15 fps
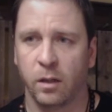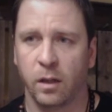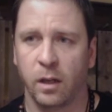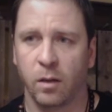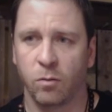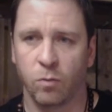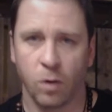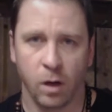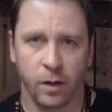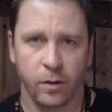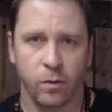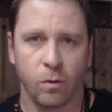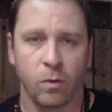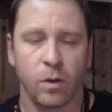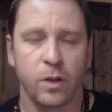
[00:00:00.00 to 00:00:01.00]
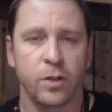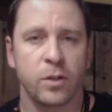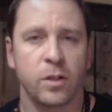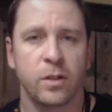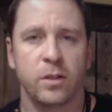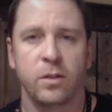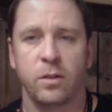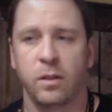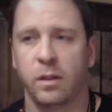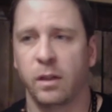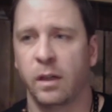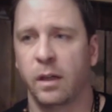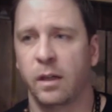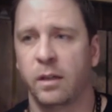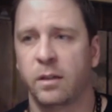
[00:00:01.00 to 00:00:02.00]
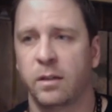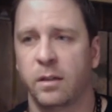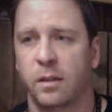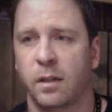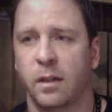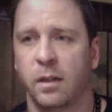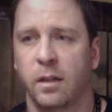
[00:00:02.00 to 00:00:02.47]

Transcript: You get rotten oranges, you get